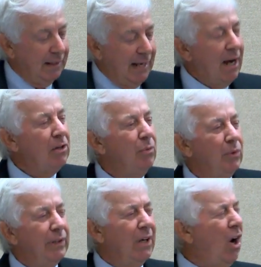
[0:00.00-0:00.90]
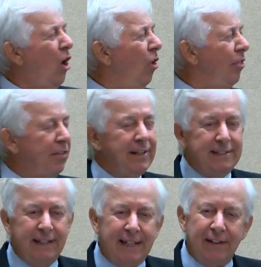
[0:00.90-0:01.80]
how can we all think
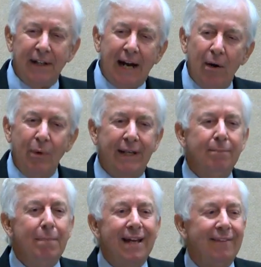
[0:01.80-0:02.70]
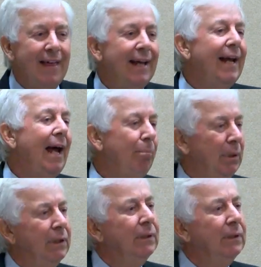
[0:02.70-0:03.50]
together how we can make that happen?